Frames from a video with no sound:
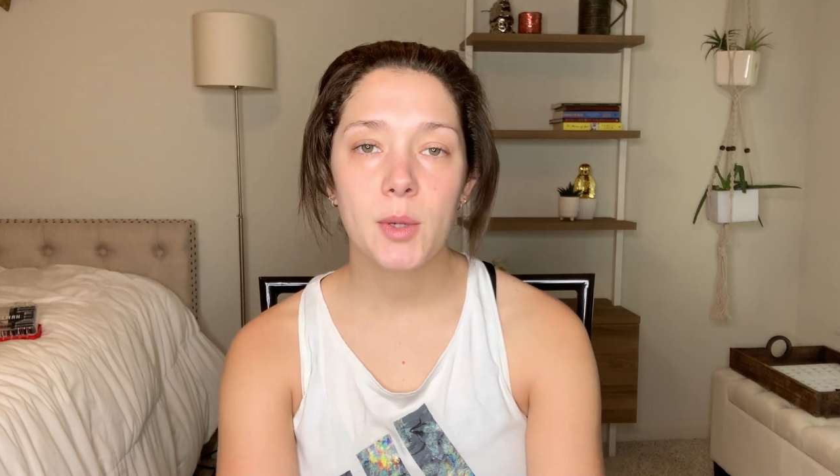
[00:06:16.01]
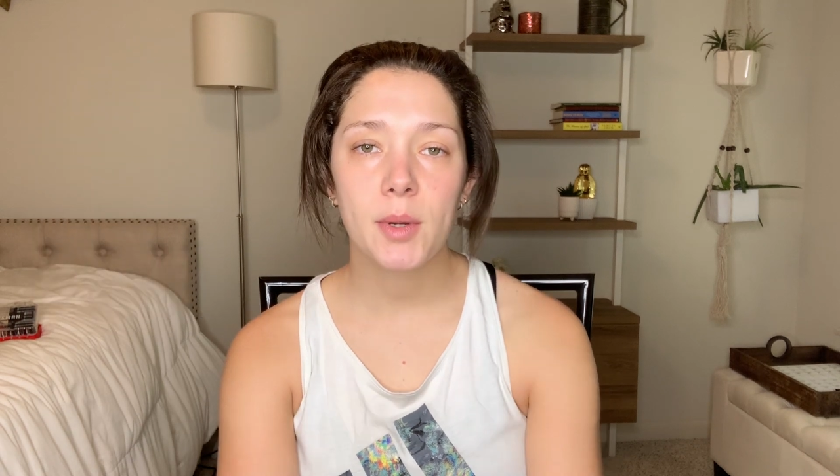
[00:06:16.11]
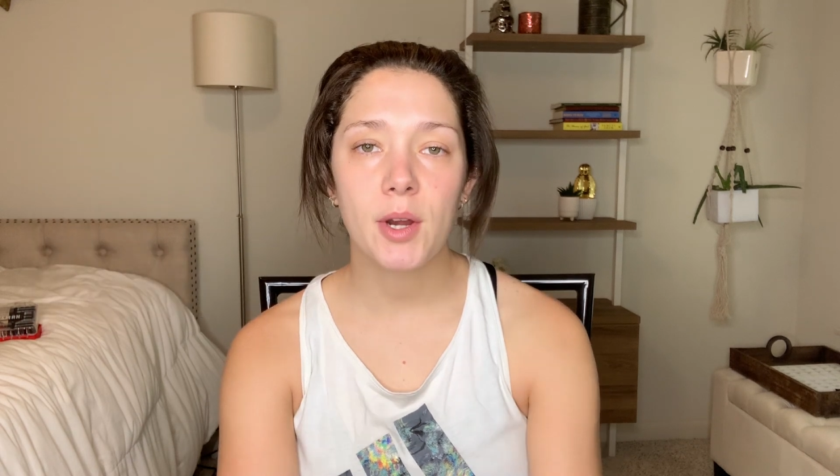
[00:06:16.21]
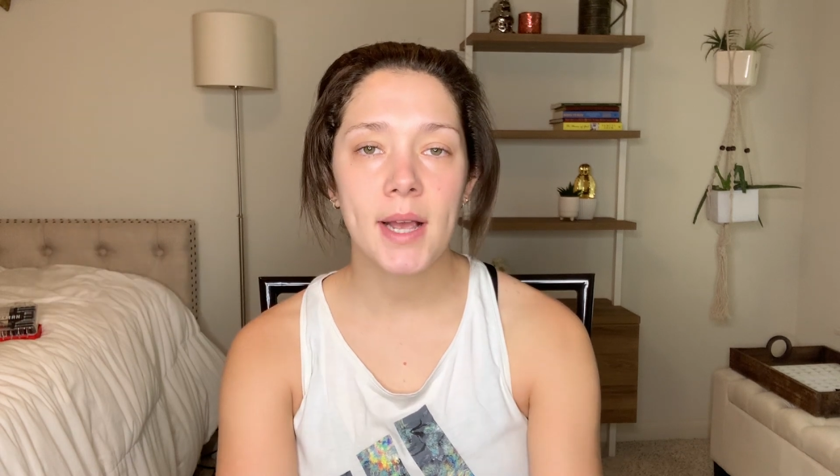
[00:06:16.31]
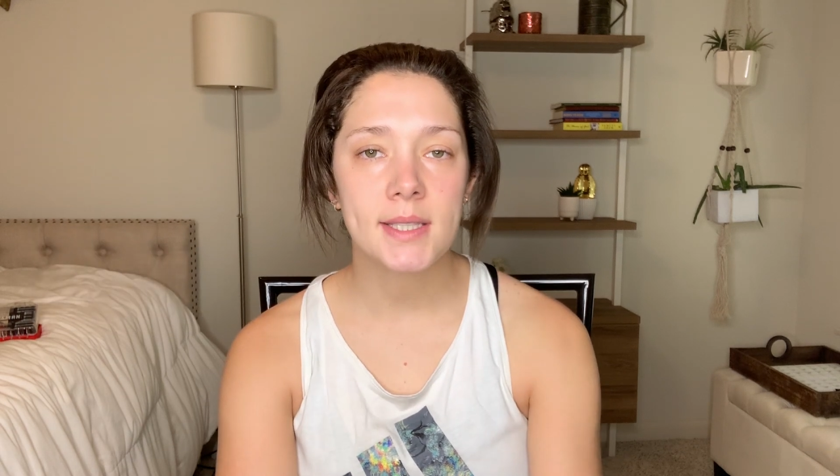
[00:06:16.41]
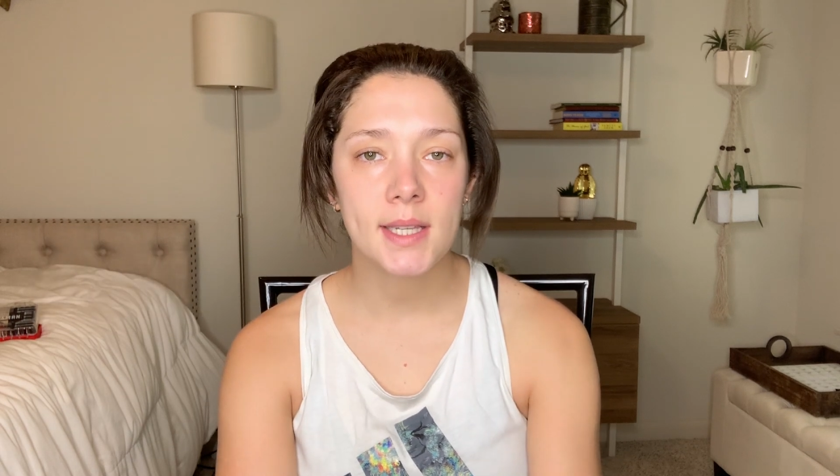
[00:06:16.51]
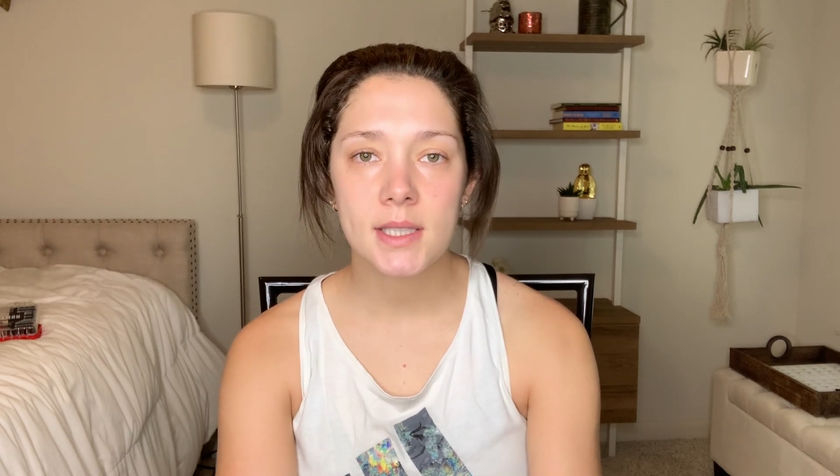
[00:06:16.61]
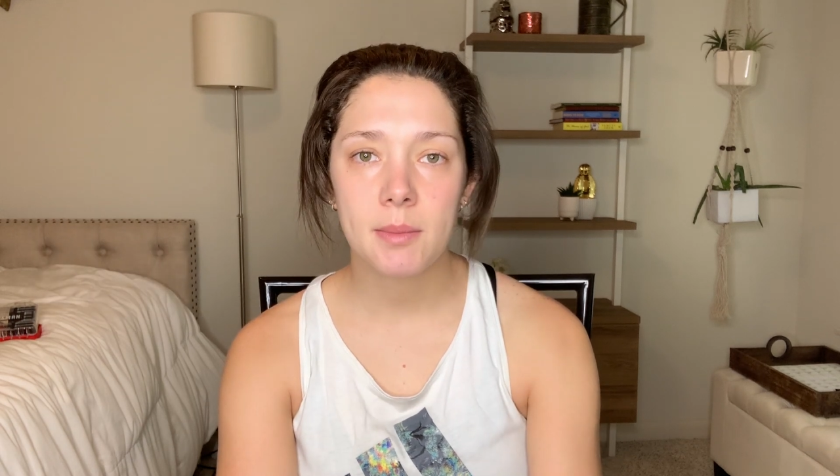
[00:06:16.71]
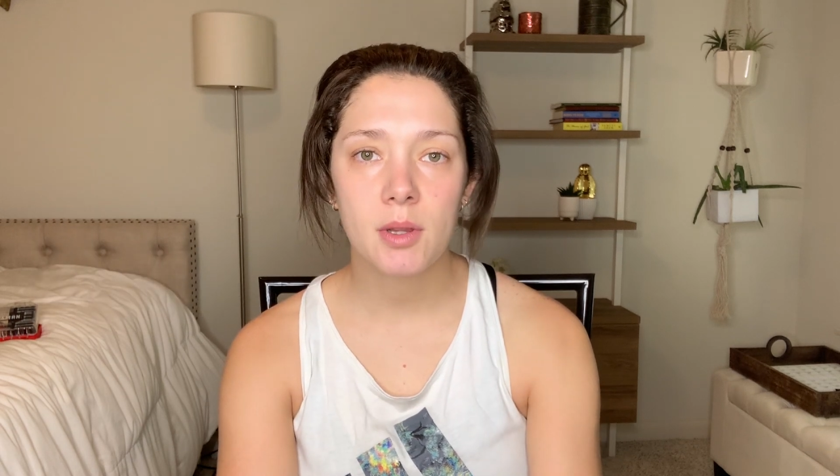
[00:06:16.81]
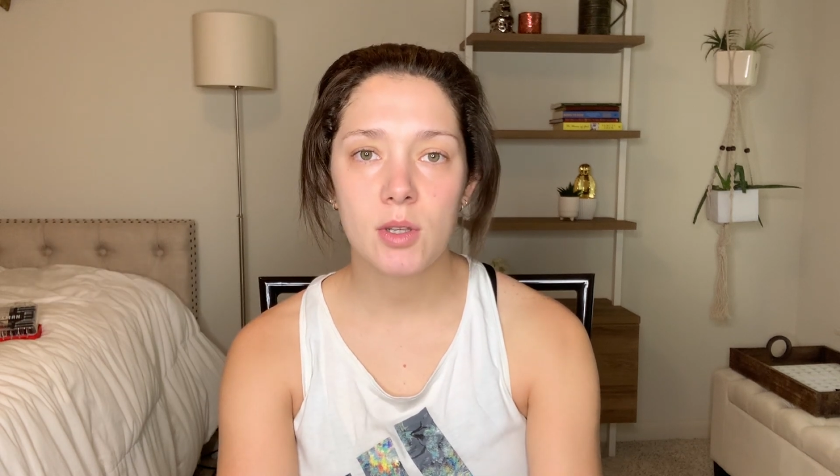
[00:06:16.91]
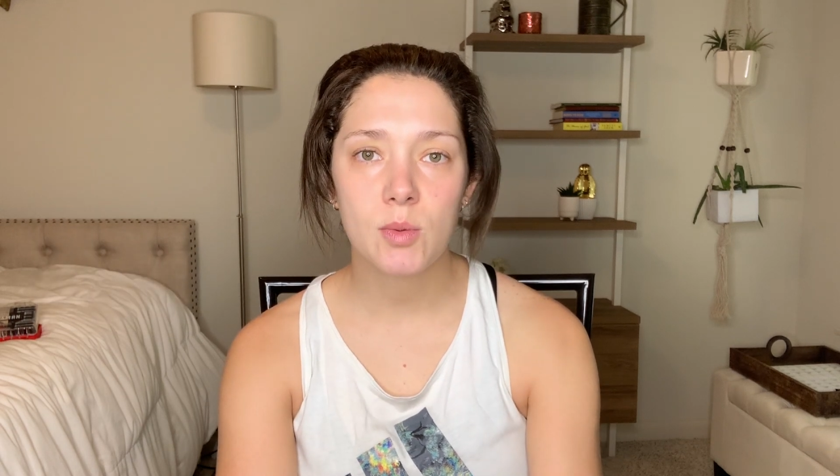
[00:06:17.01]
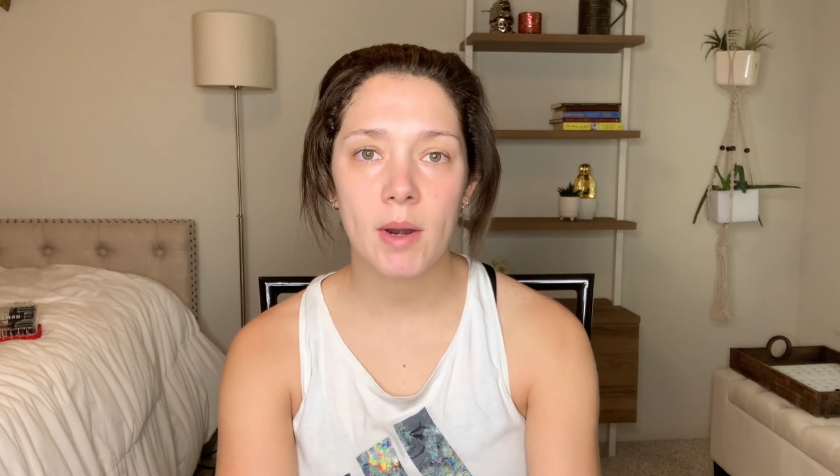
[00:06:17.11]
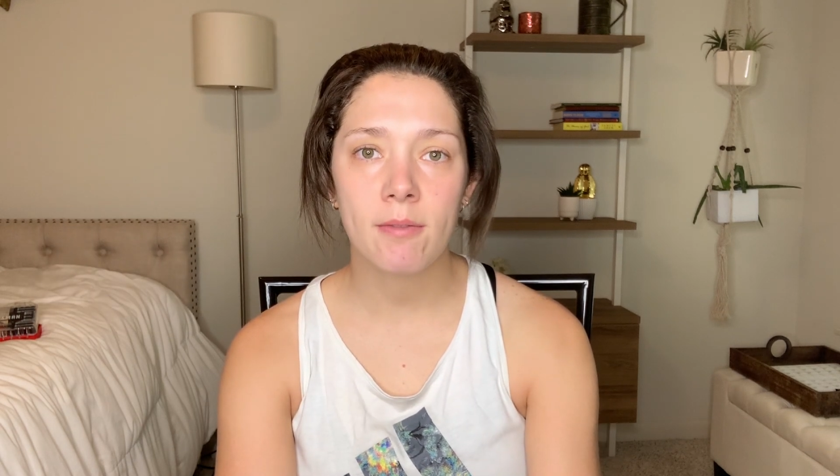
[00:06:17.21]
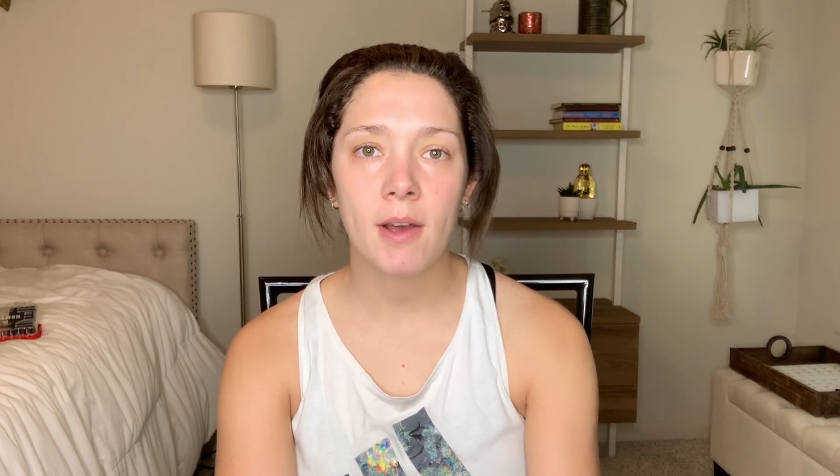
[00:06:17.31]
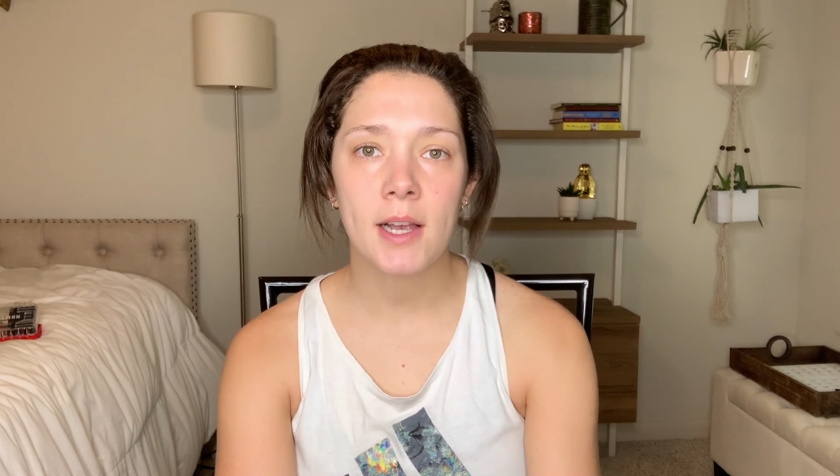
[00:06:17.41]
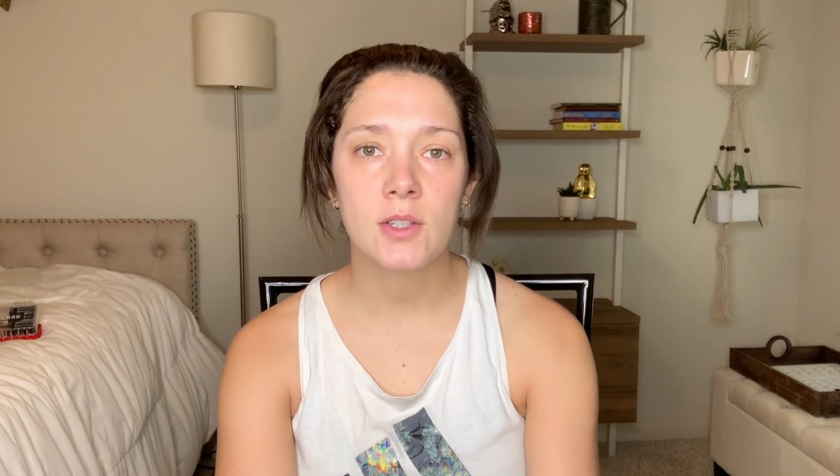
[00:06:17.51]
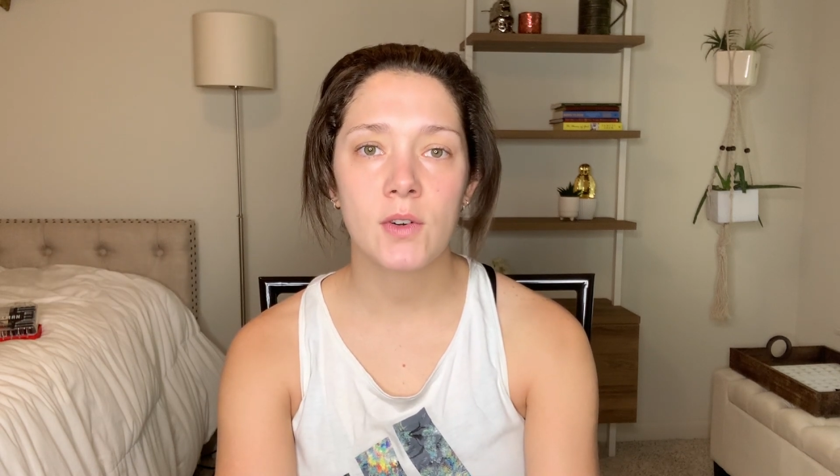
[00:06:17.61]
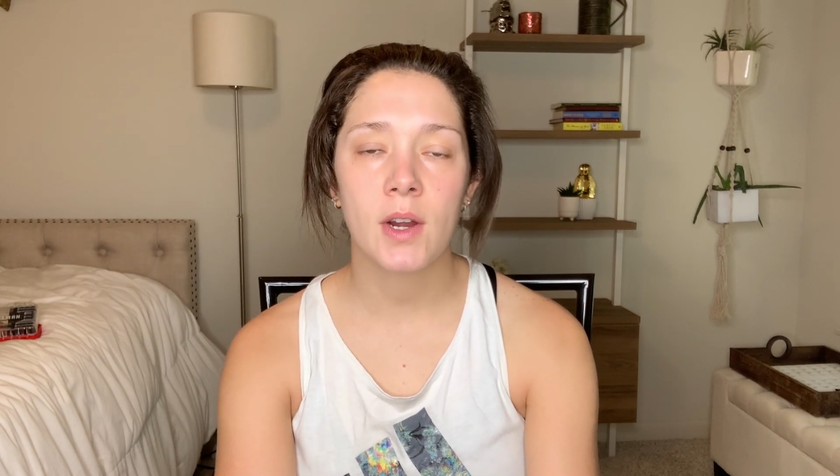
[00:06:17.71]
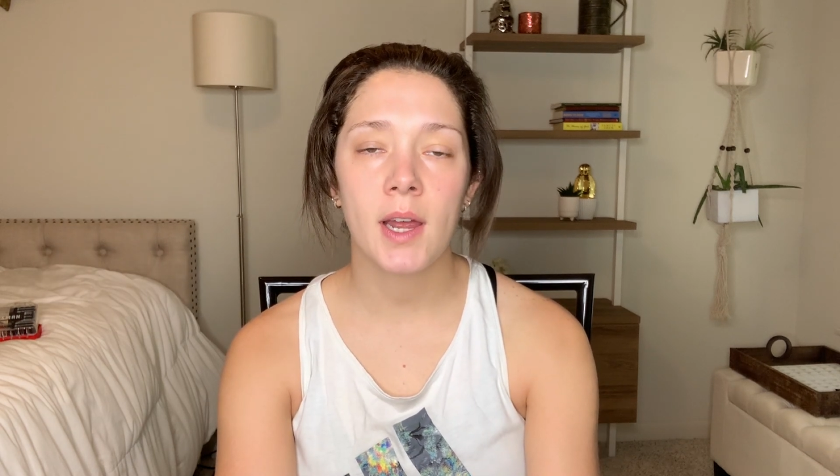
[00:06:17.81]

So when you're asking some of those red flags for a